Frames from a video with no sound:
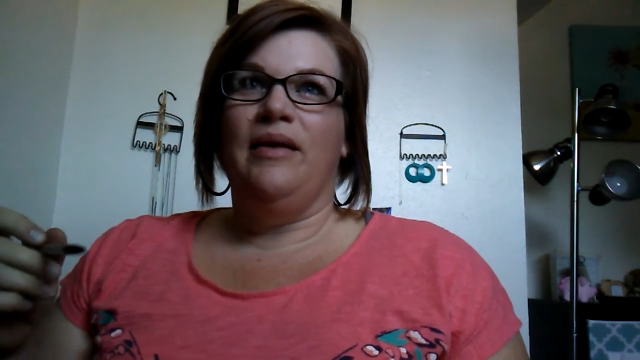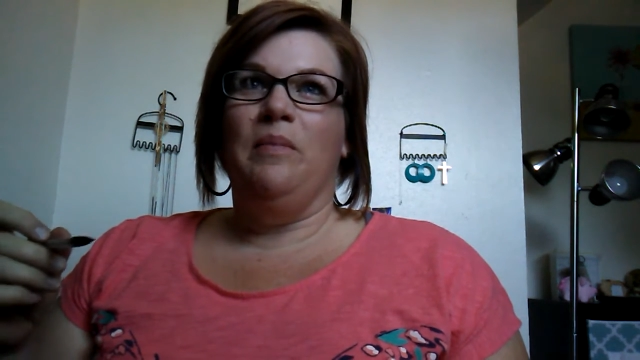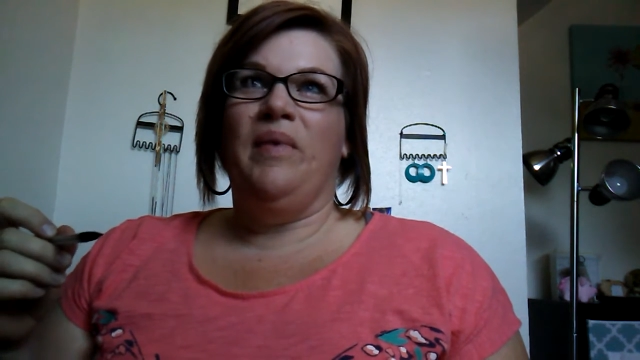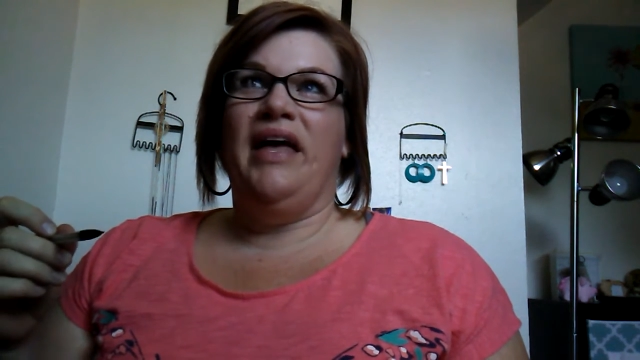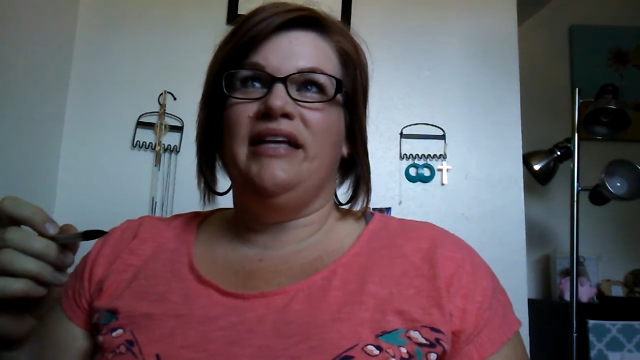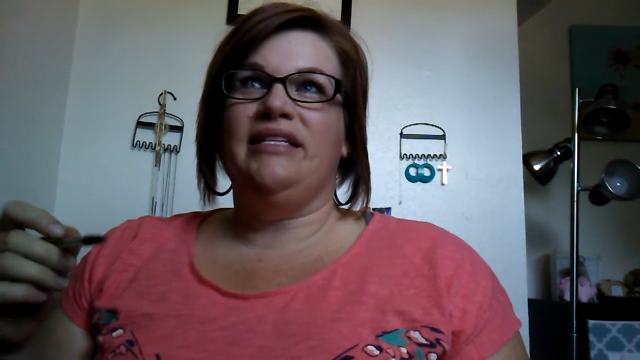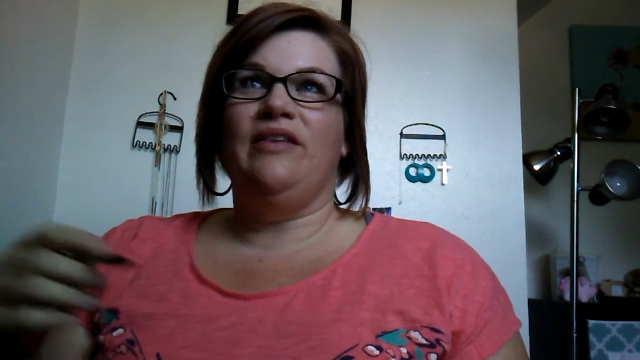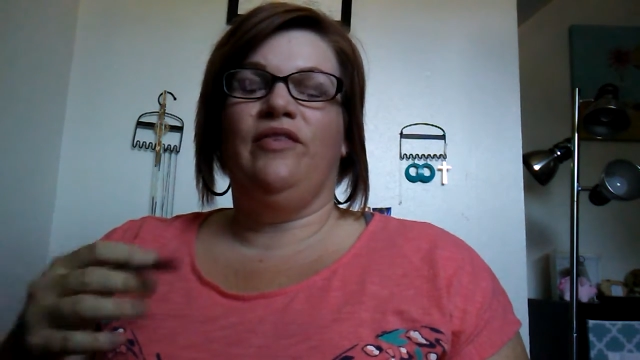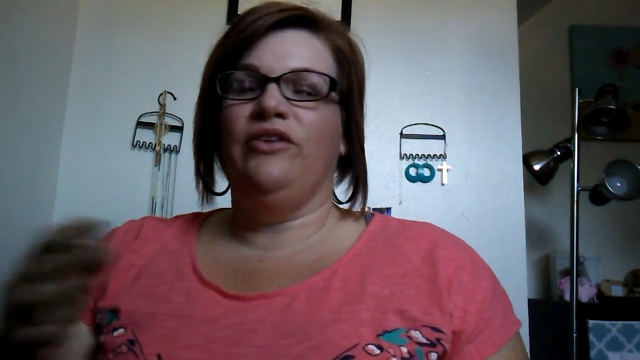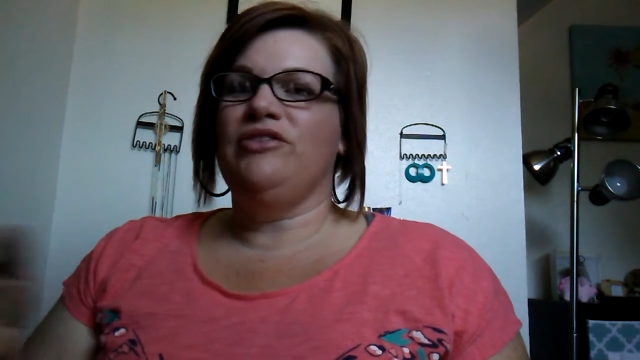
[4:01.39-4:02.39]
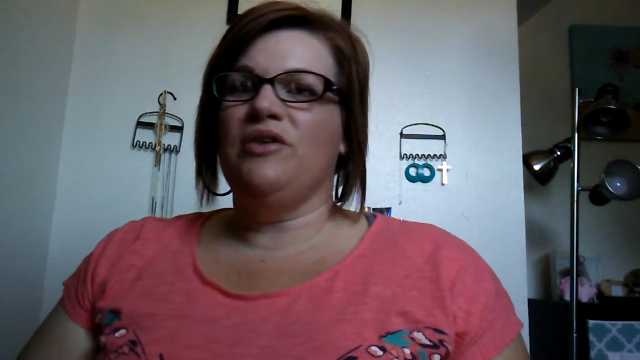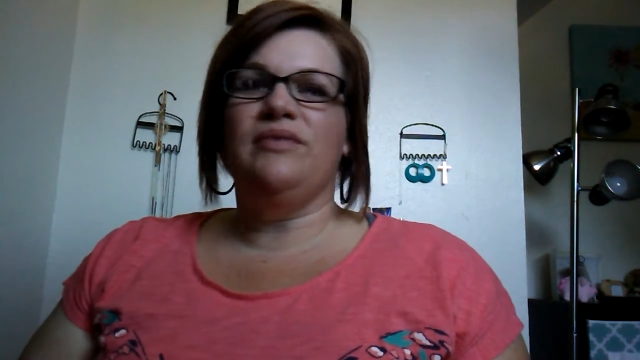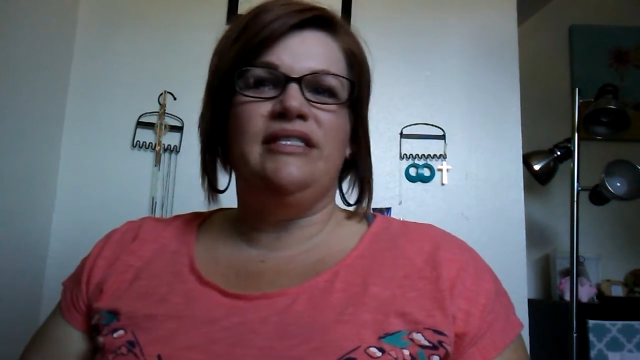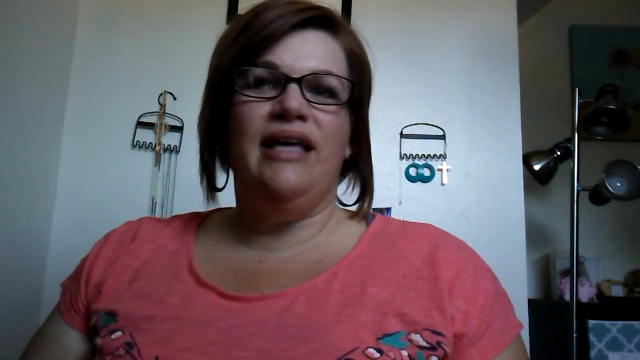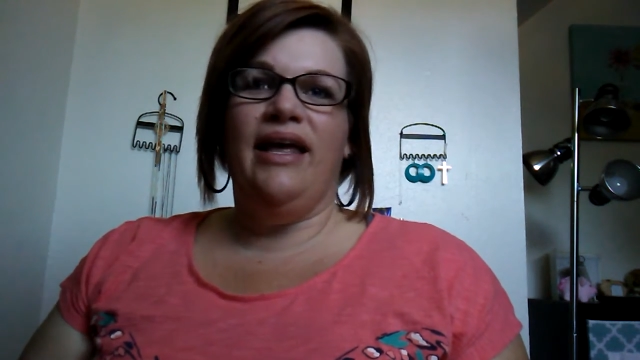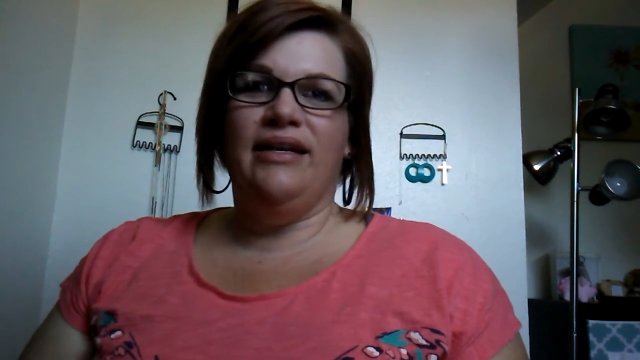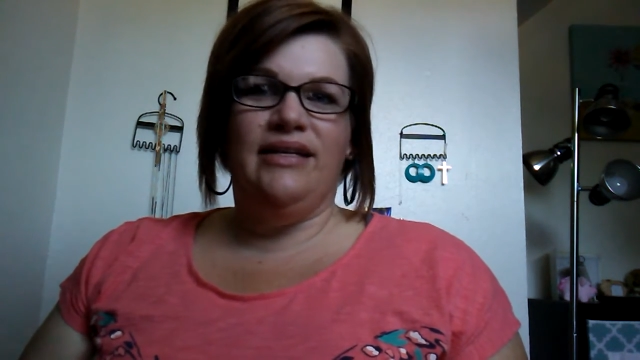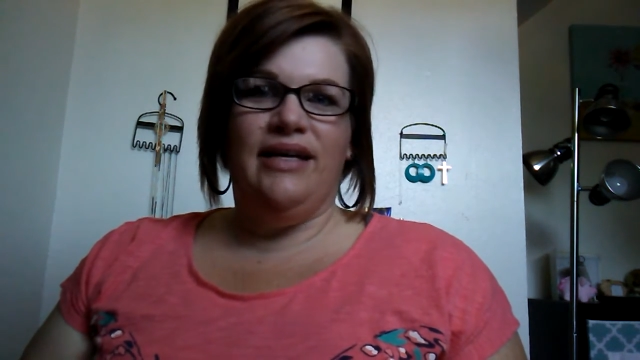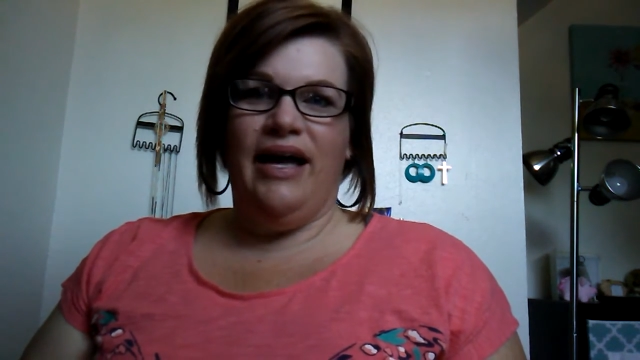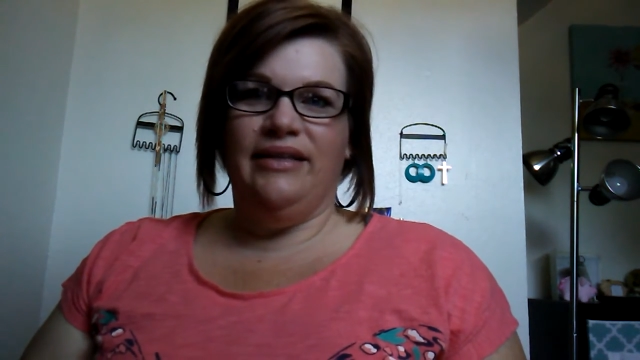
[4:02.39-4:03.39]
But if you don't set
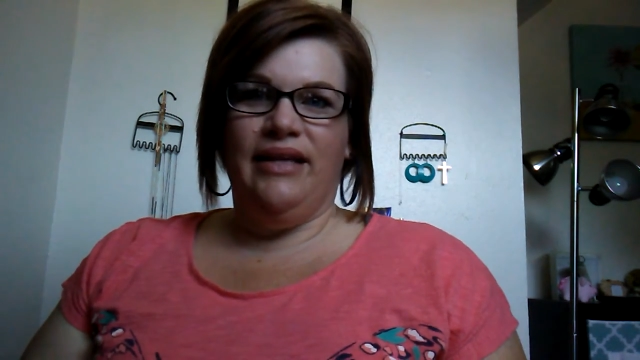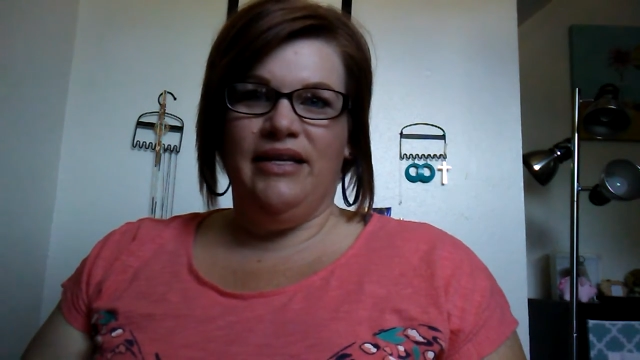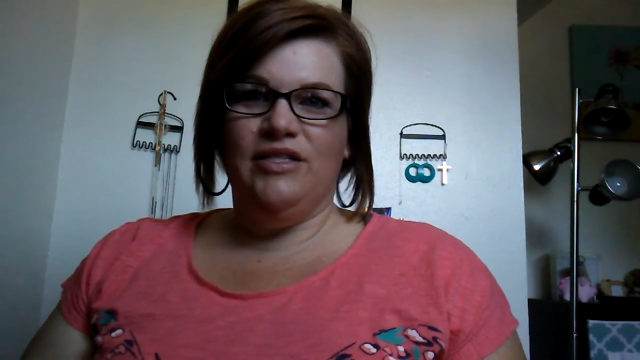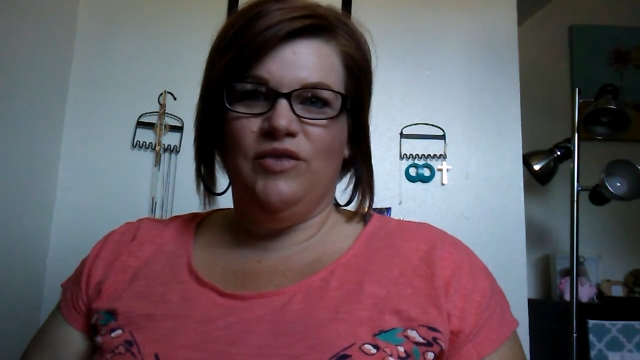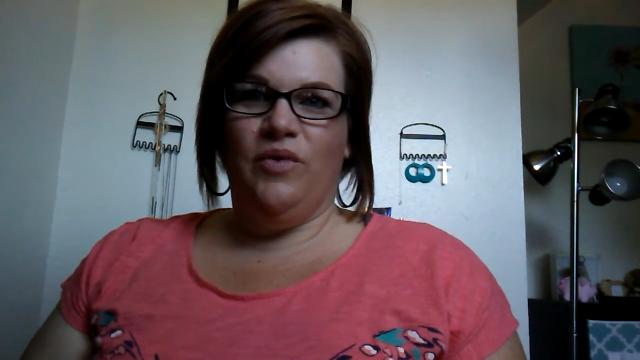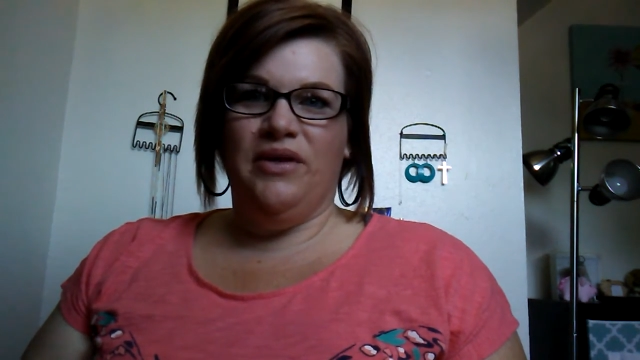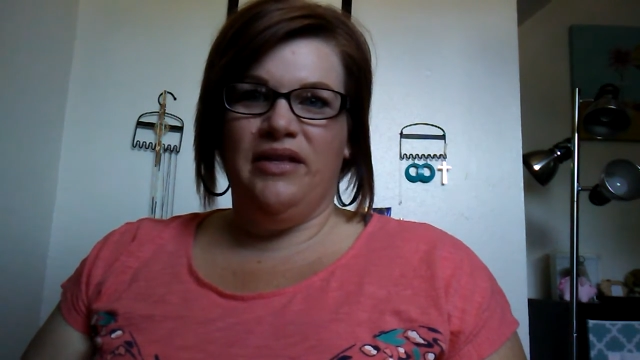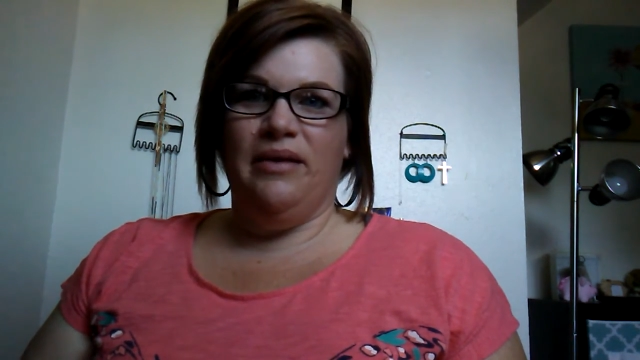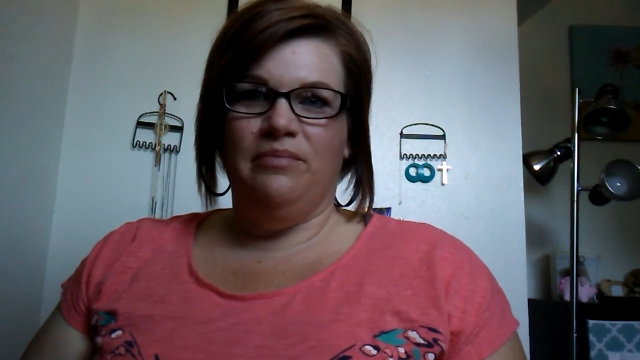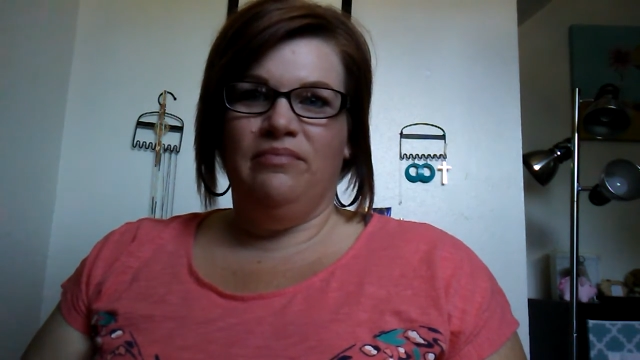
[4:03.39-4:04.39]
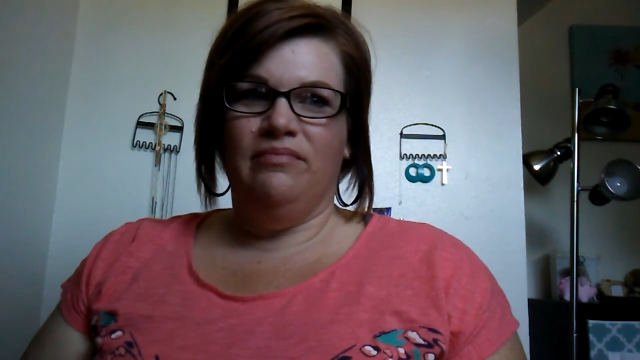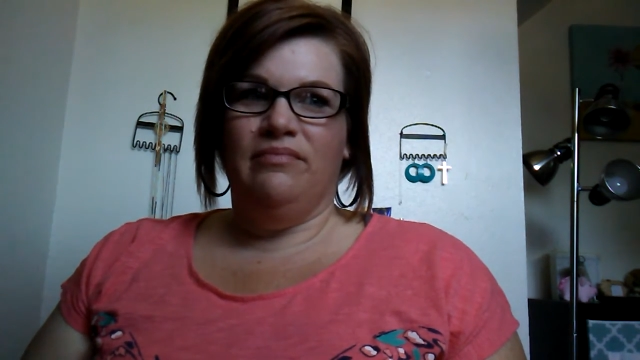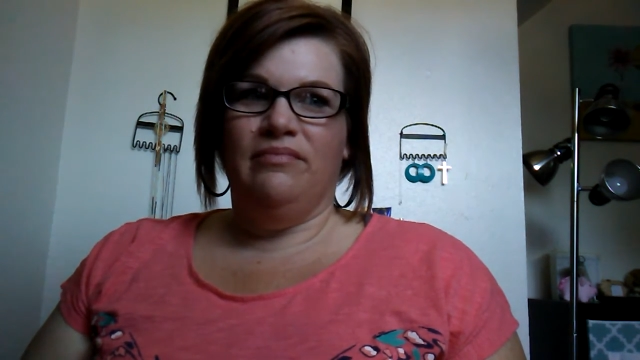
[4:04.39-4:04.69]
any guidelines for them,